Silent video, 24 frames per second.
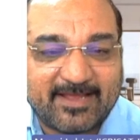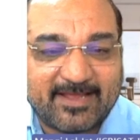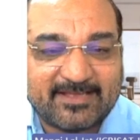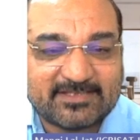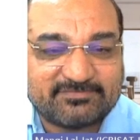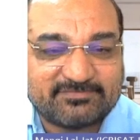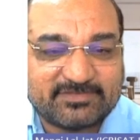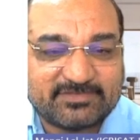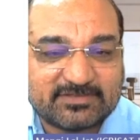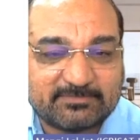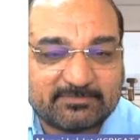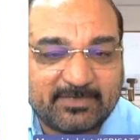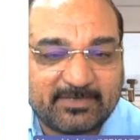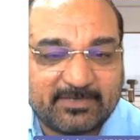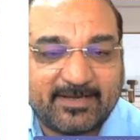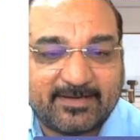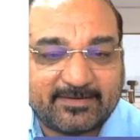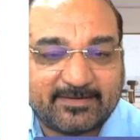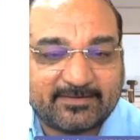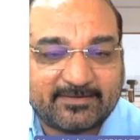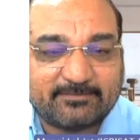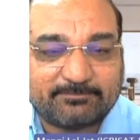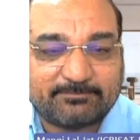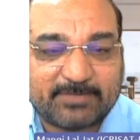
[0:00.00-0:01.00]
rice with
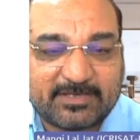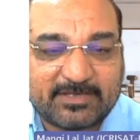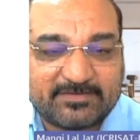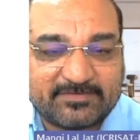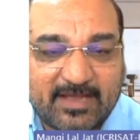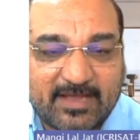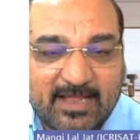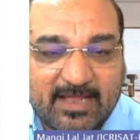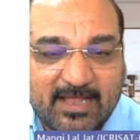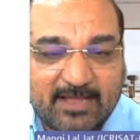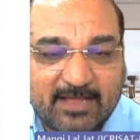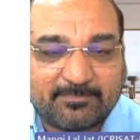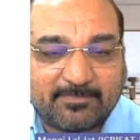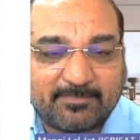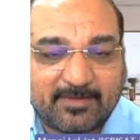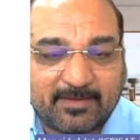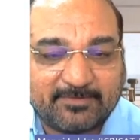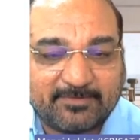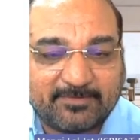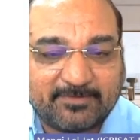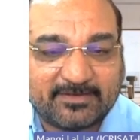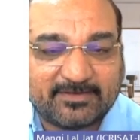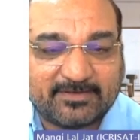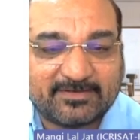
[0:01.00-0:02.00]
millet in Punjab,
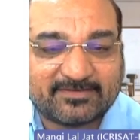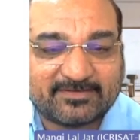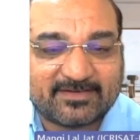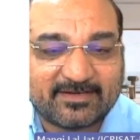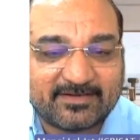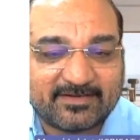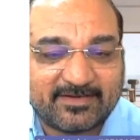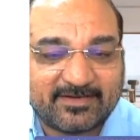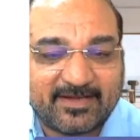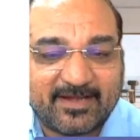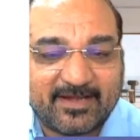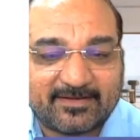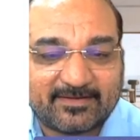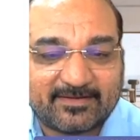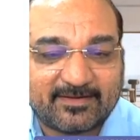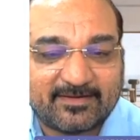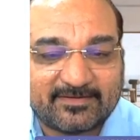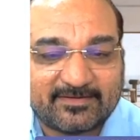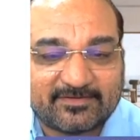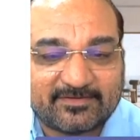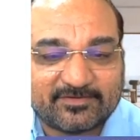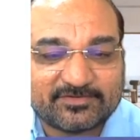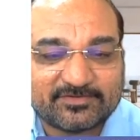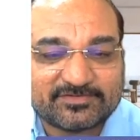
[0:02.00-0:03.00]
I mean, it create
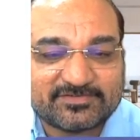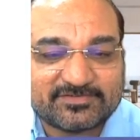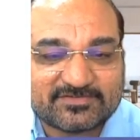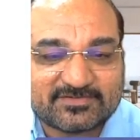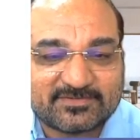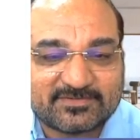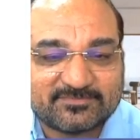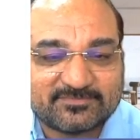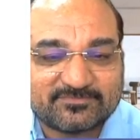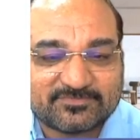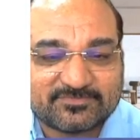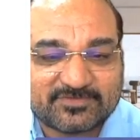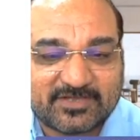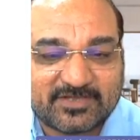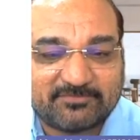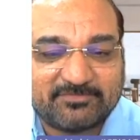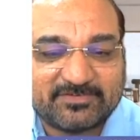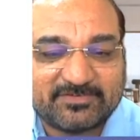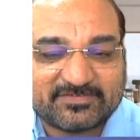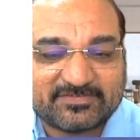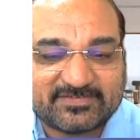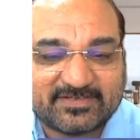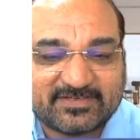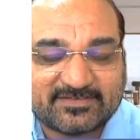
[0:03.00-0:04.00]
ecosystem
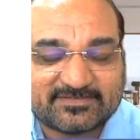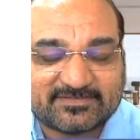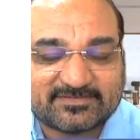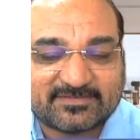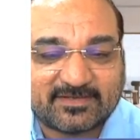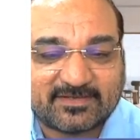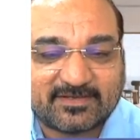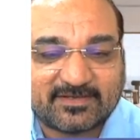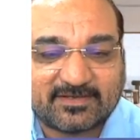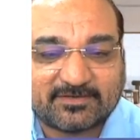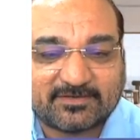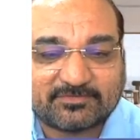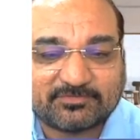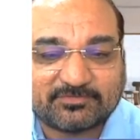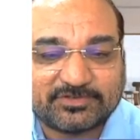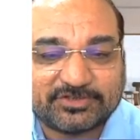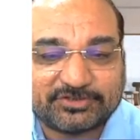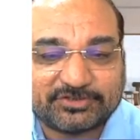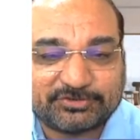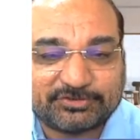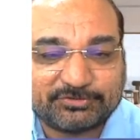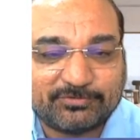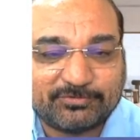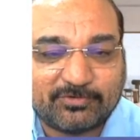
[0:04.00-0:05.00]
services to
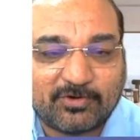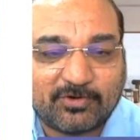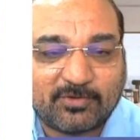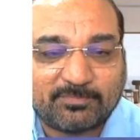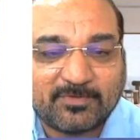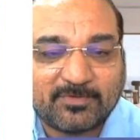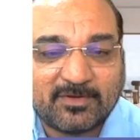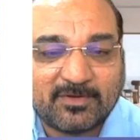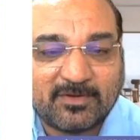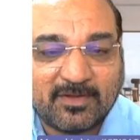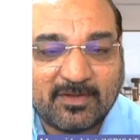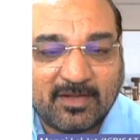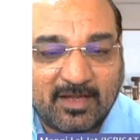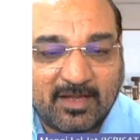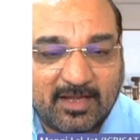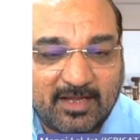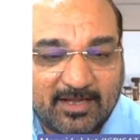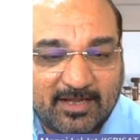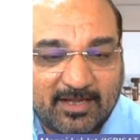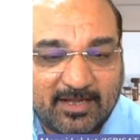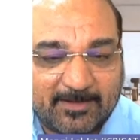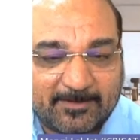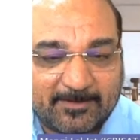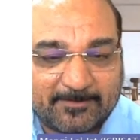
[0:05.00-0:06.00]
the tune of
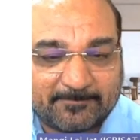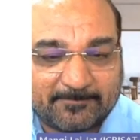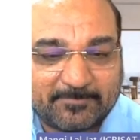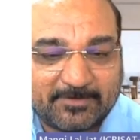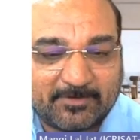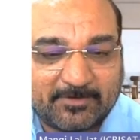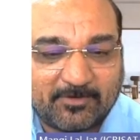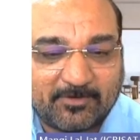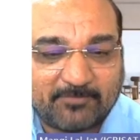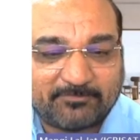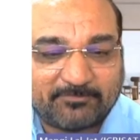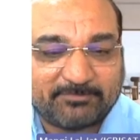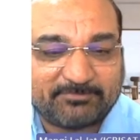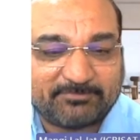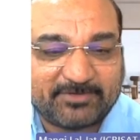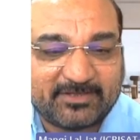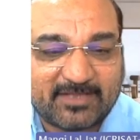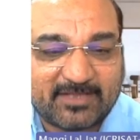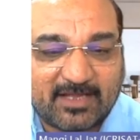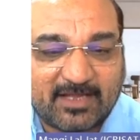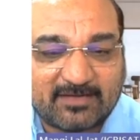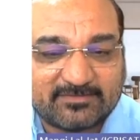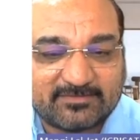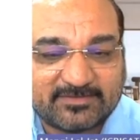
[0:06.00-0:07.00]

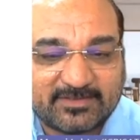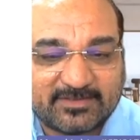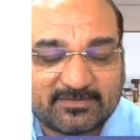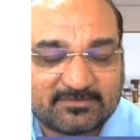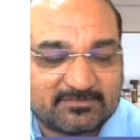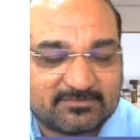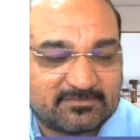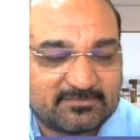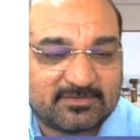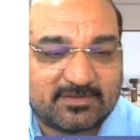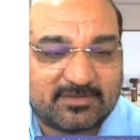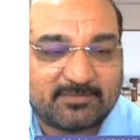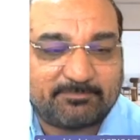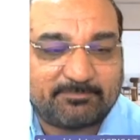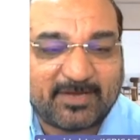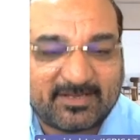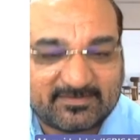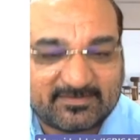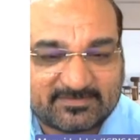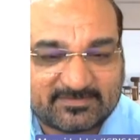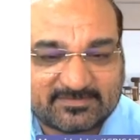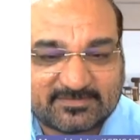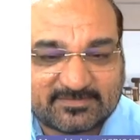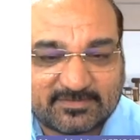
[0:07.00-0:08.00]
15,000
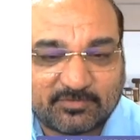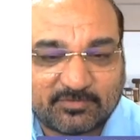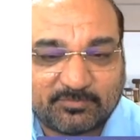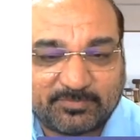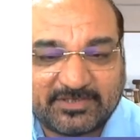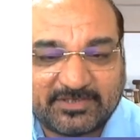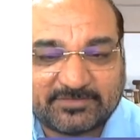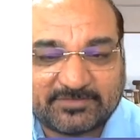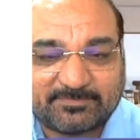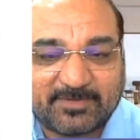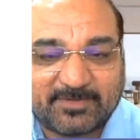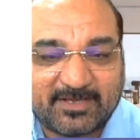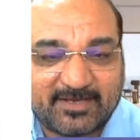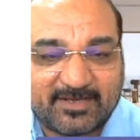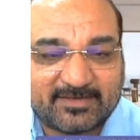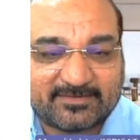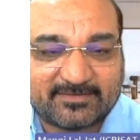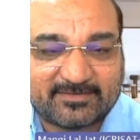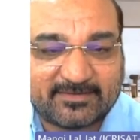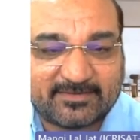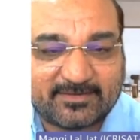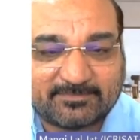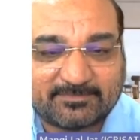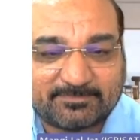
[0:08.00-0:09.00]
plus rupees per
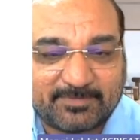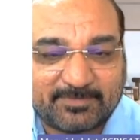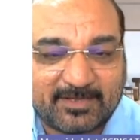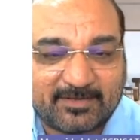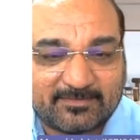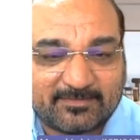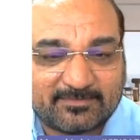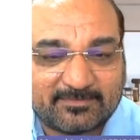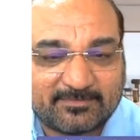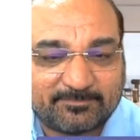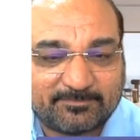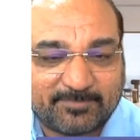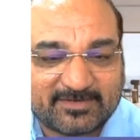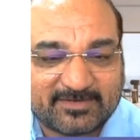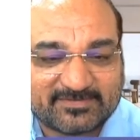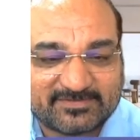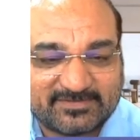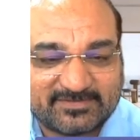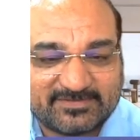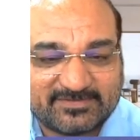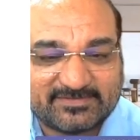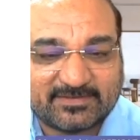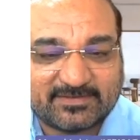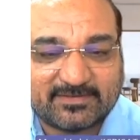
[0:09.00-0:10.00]
hectare per
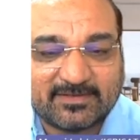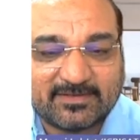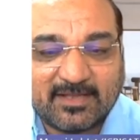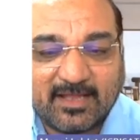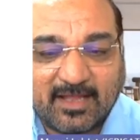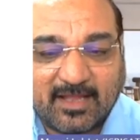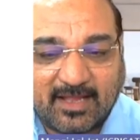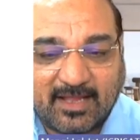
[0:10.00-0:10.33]
season,